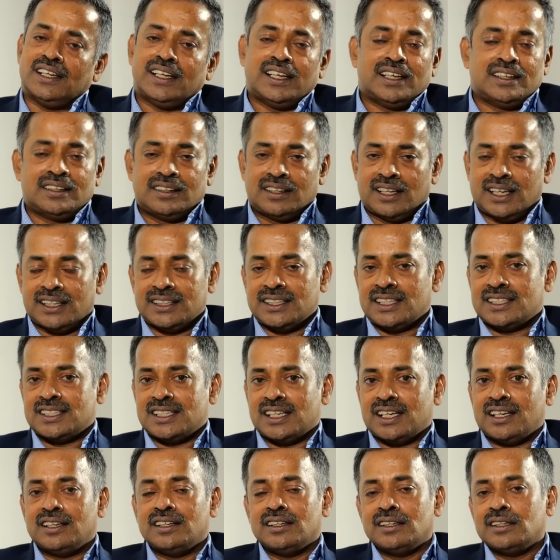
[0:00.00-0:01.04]
And as I
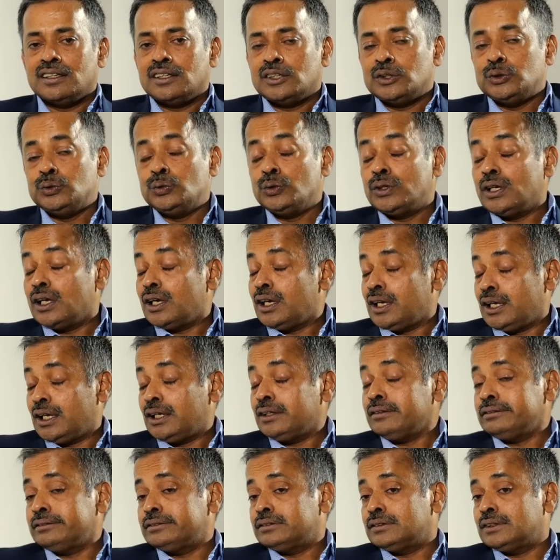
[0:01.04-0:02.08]
said, you can
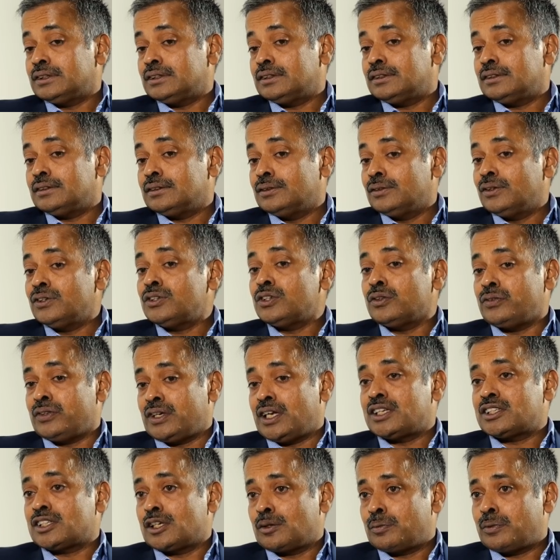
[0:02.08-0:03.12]
have, go to a
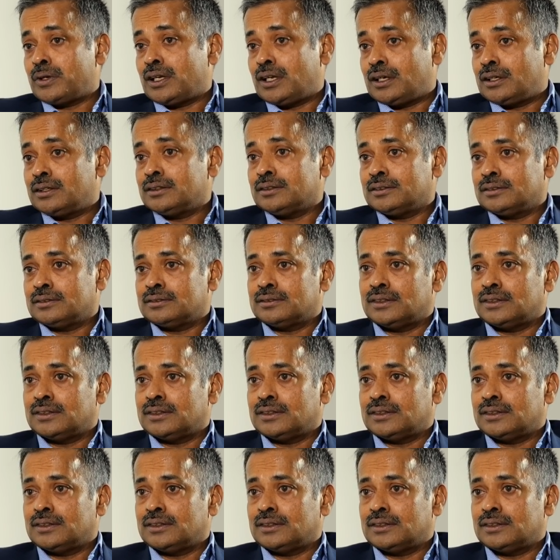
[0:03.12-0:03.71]
financial planner.